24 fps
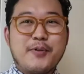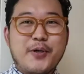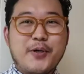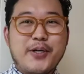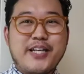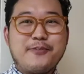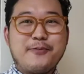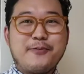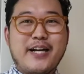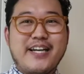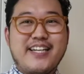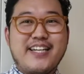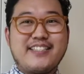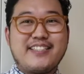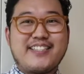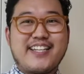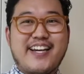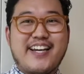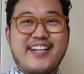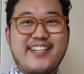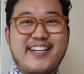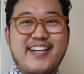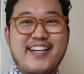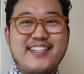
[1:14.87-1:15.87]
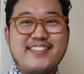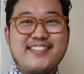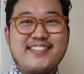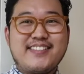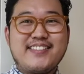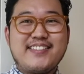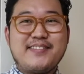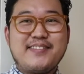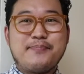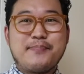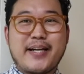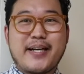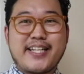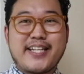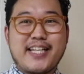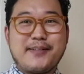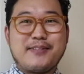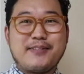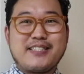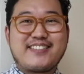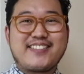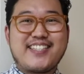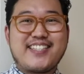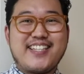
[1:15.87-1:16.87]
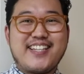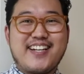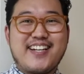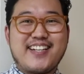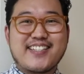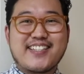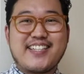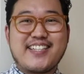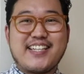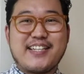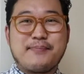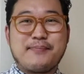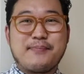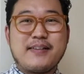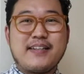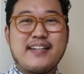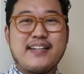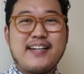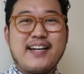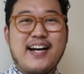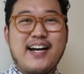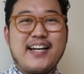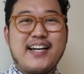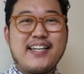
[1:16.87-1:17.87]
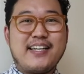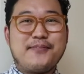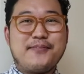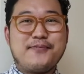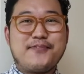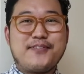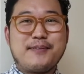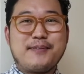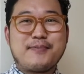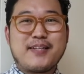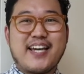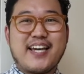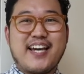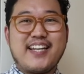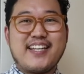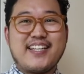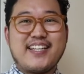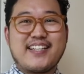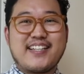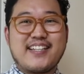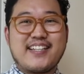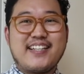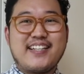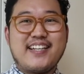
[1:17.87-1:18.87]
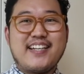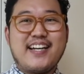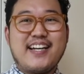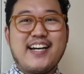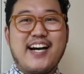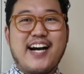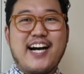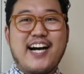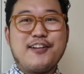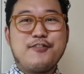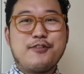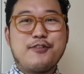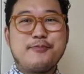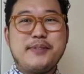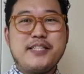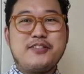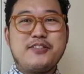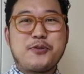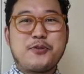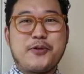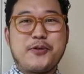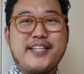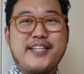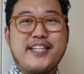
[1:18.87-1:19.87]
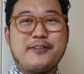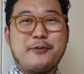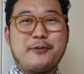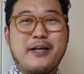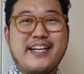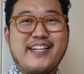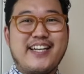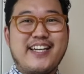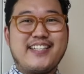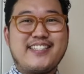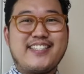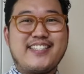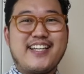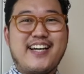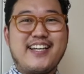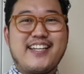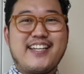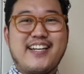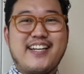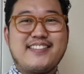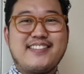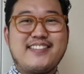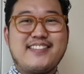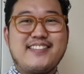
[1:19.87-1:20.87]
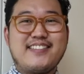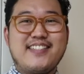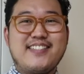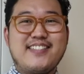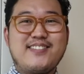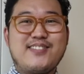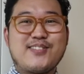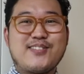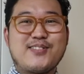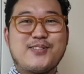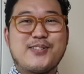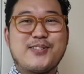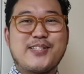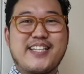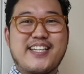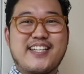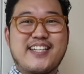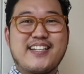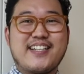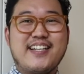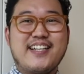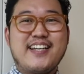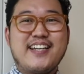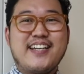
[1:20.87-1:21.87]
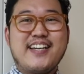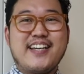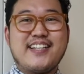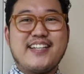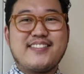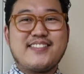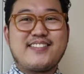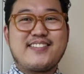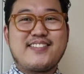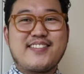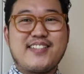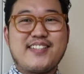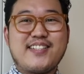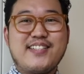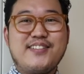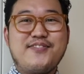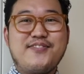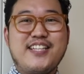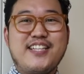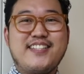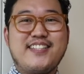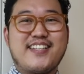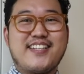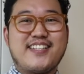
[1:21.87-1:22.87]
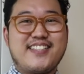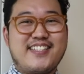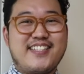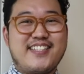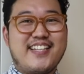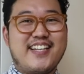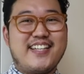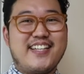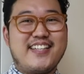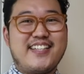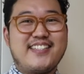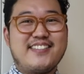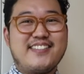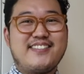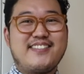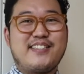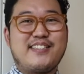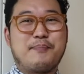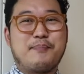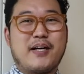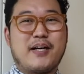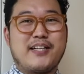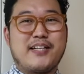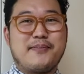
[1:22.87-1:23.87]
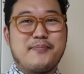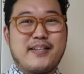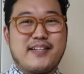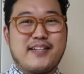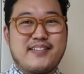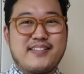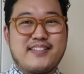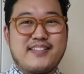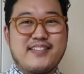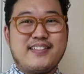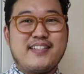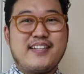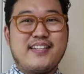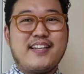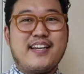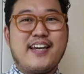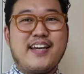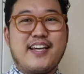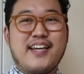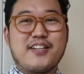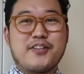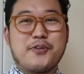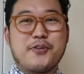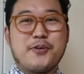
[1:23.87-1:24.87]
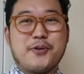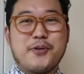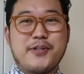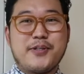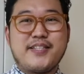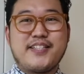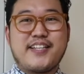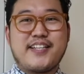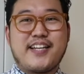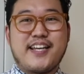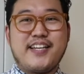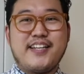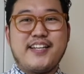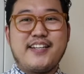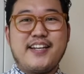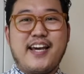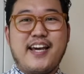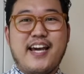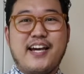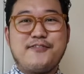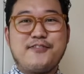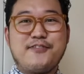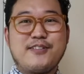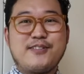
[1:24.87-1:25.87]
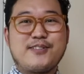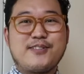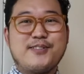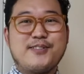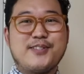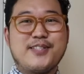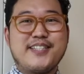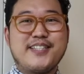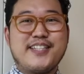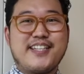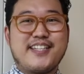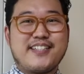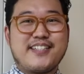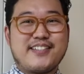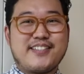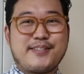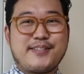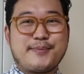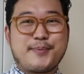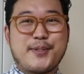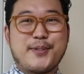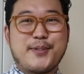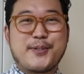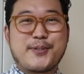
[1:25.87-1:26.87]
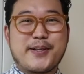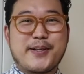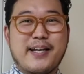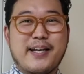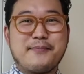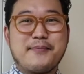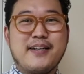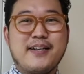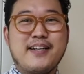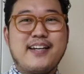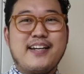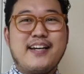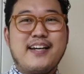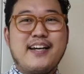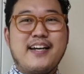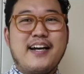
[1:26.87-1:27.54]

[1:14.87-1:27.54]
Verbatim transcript: Good morning YHIS, my name is Kyung Kim. I am from Canada. I will be joining YHIS this school year and serve in the ELS department and coordinate after school English program.